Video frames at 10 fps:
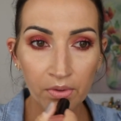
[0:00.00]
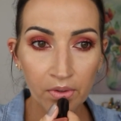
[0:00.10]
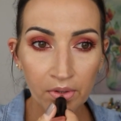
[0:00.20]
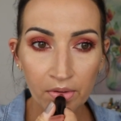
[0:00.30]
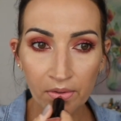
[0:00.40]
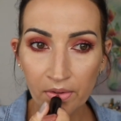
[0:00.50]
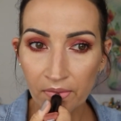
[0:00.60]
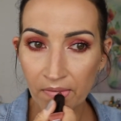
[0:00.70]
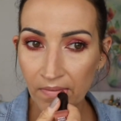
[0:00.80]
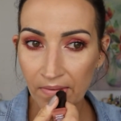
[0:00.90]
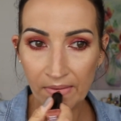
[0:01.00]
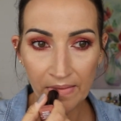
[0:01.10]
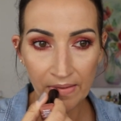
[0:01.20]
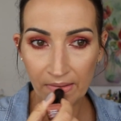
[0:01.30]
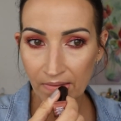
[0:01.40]

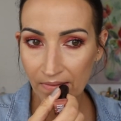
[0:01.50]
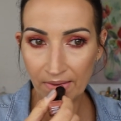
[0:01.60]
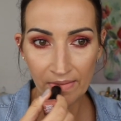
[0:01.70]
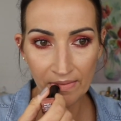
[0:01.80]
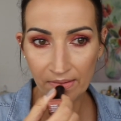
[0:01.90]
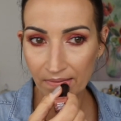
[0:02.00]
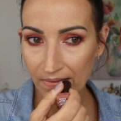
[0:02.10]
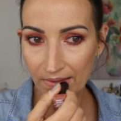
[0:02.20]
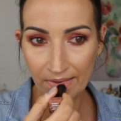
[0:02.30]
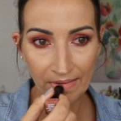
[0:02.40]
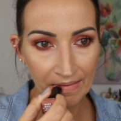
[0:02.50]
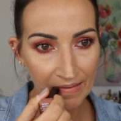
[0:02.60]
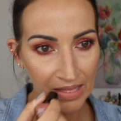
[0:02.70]
Nobody speaks.